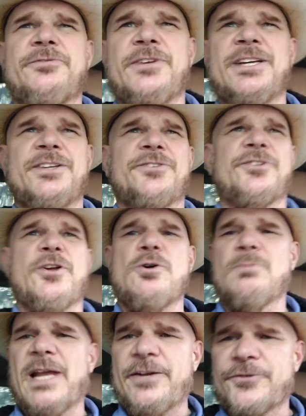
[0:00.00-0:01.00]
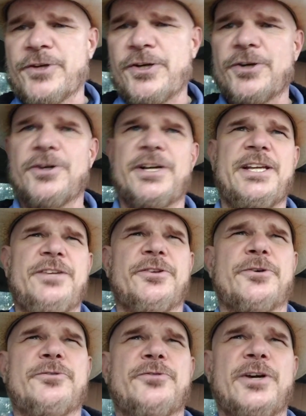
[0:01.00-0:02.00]
Defense and Homeland Security
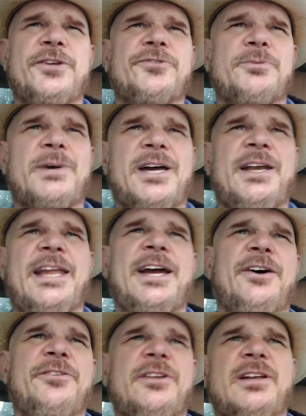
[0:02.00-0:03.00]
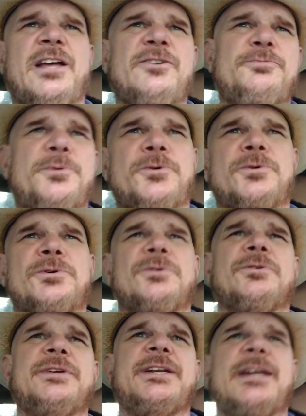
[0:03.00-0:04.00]
that are friends of mine now that love
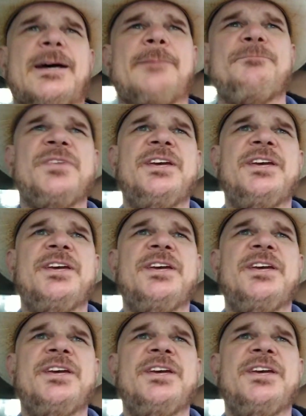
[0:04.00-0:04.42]
pool, and, uh,